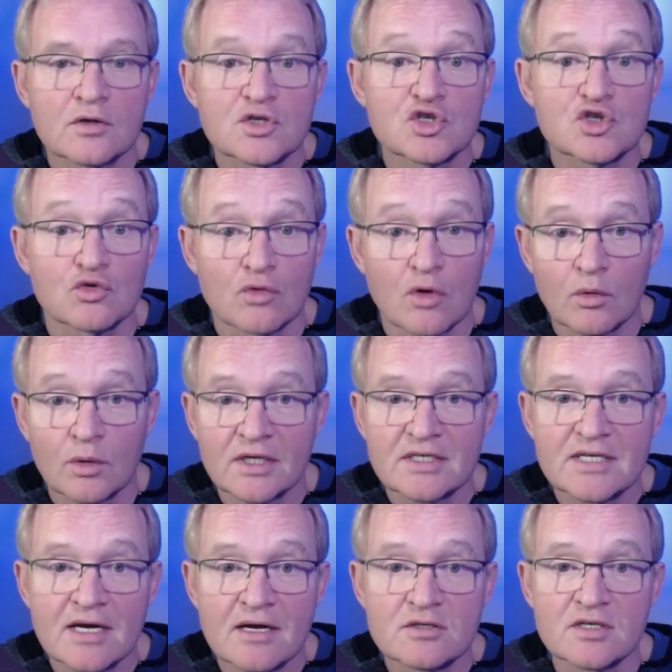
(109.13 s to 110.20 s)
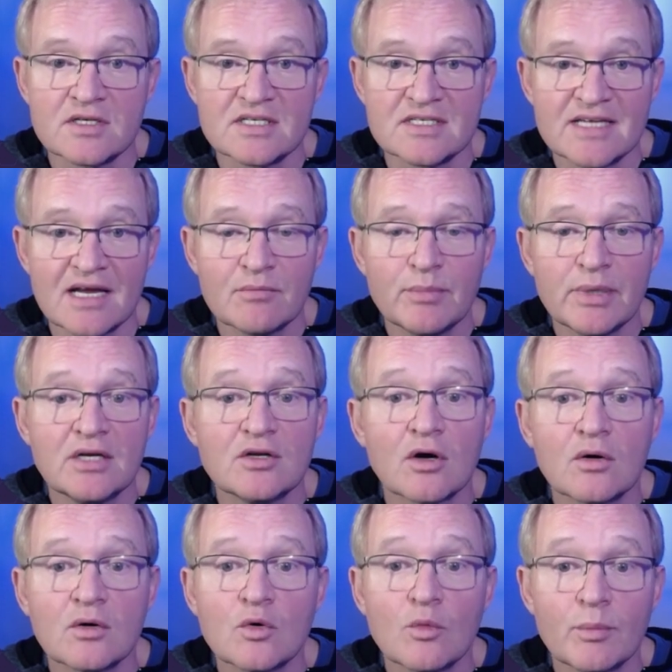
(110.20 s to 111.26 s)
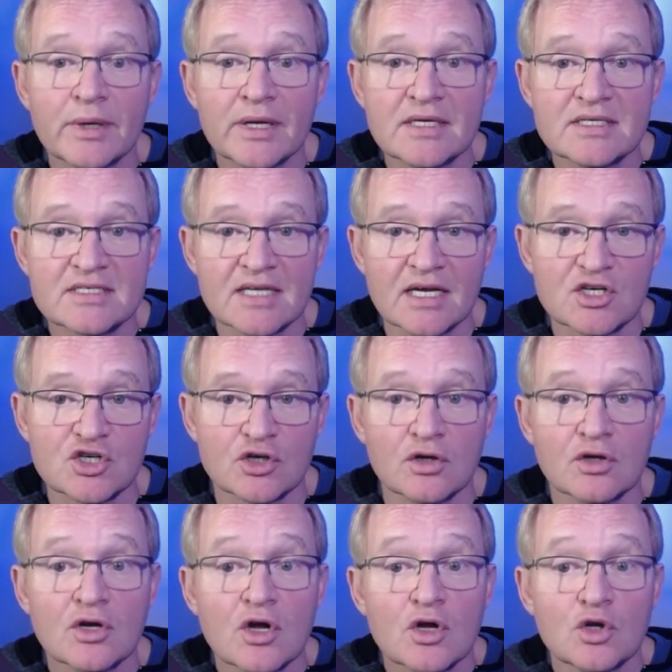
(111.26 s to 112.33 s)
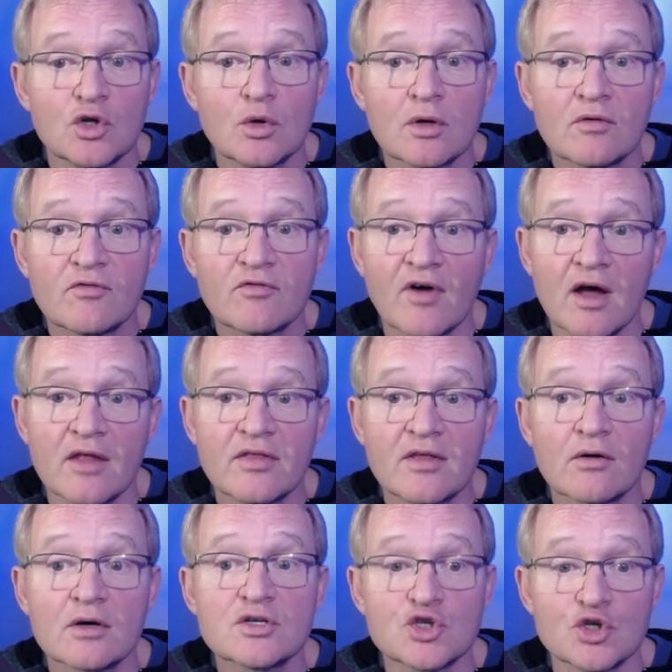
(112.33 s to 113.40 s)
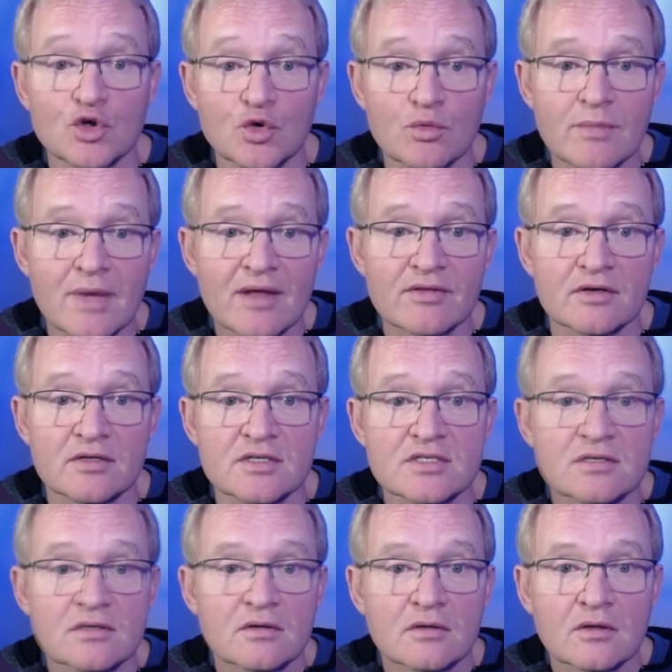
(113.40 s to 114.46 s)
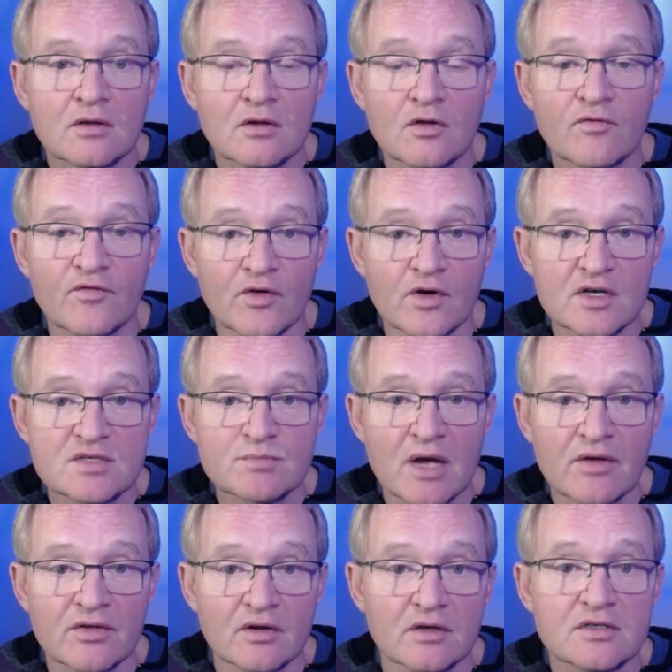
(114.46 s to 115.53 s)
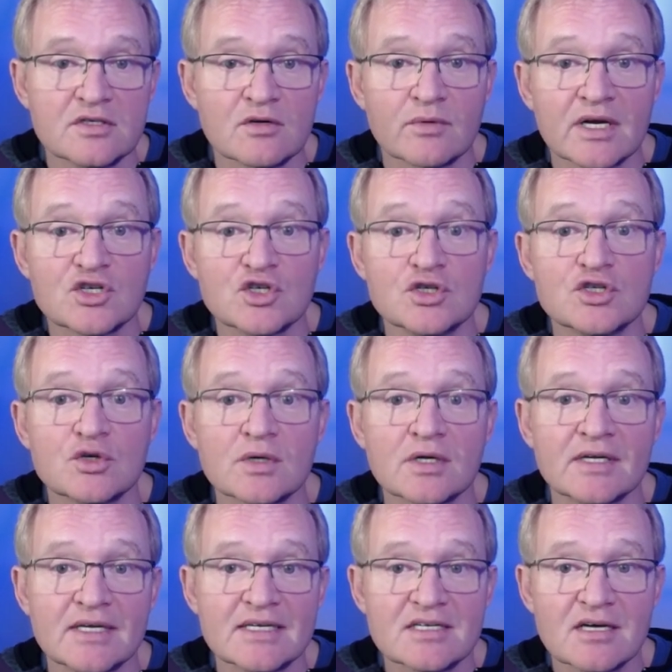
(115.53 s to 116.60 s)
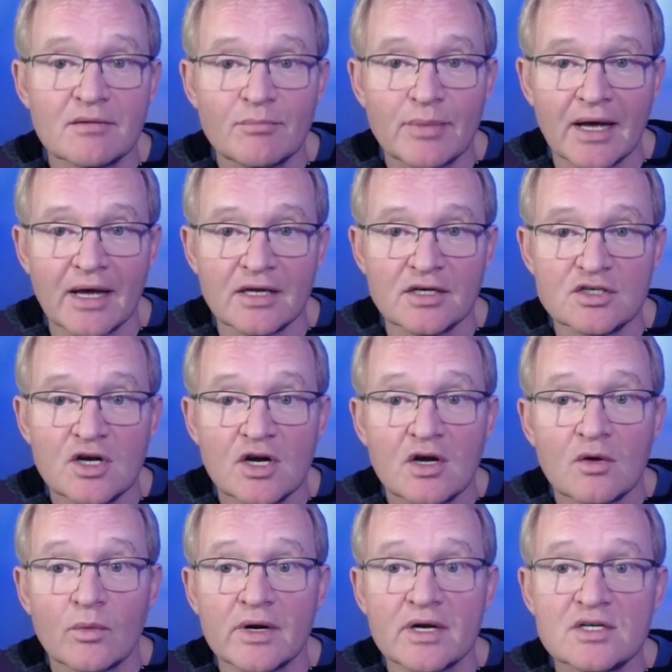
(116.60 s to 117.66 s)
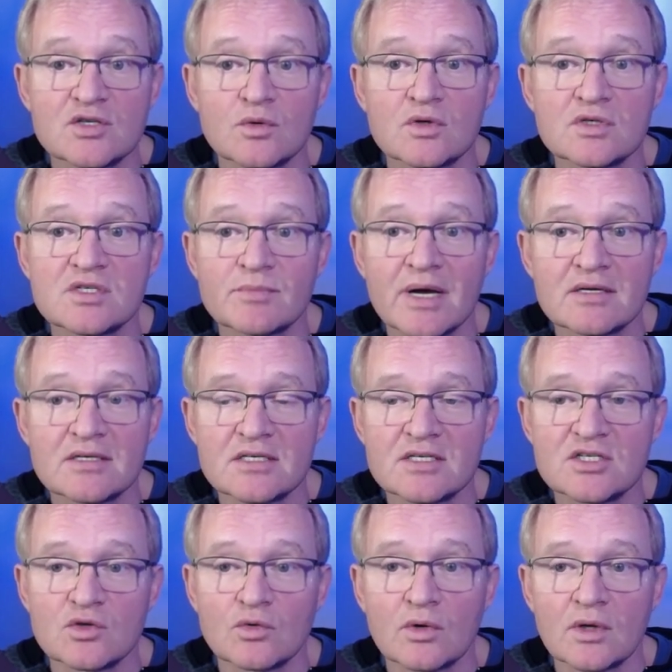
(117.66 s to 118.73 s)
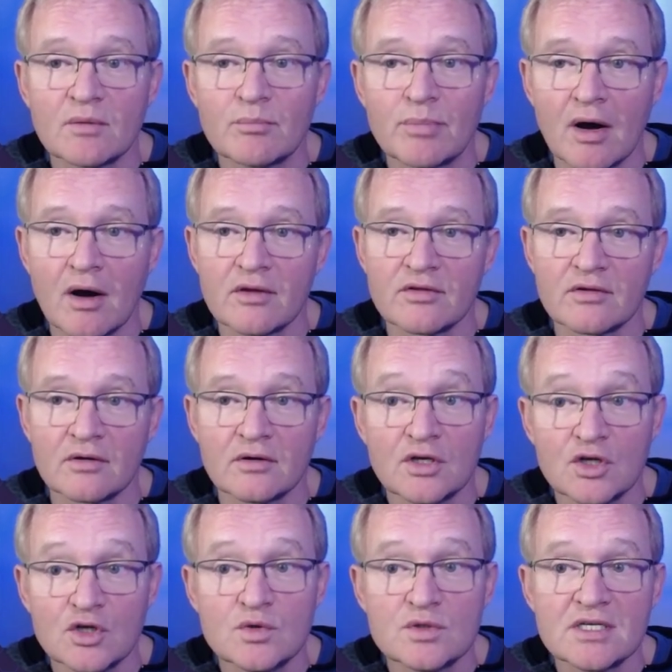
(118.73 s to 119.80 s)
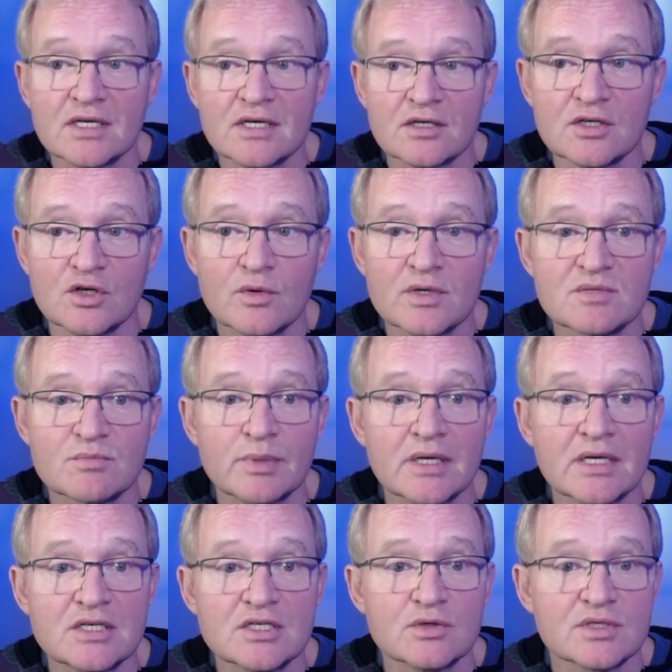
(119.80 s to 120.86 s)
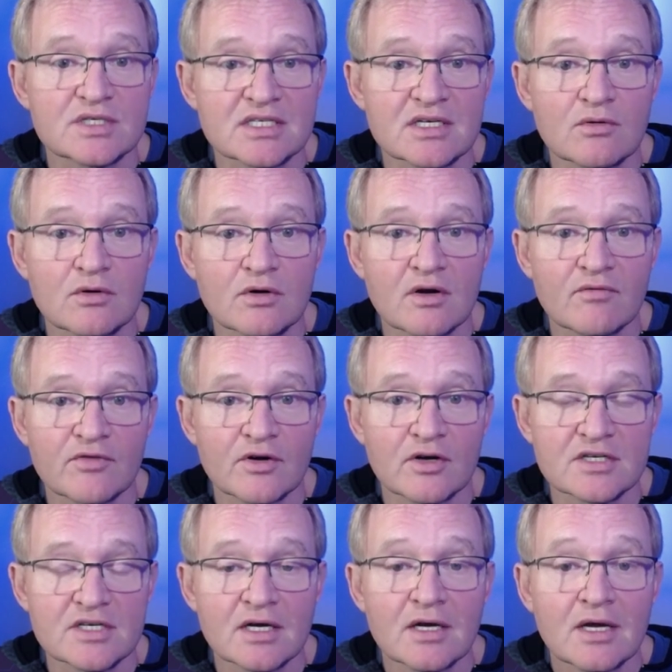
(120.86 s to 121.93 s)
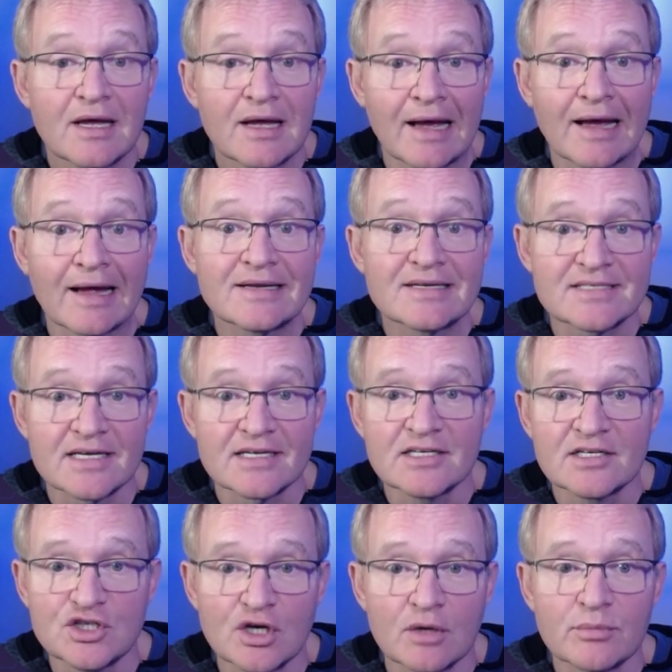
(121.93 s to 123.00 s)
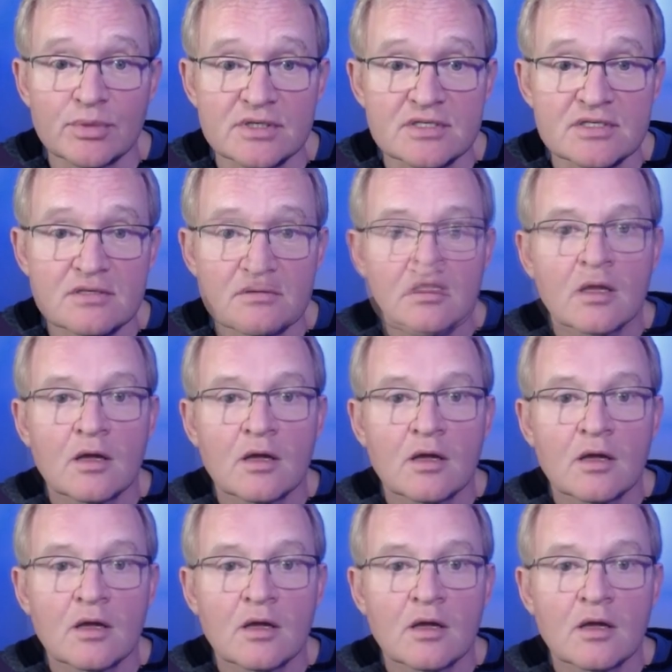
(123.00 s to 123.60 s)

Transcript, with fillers: Scrolling down to the ZB Dongle P section, you can find there are two methods. The first method directs you to a GitHub page where it talks about installing Python using a USB to serial converter and setting jumpers.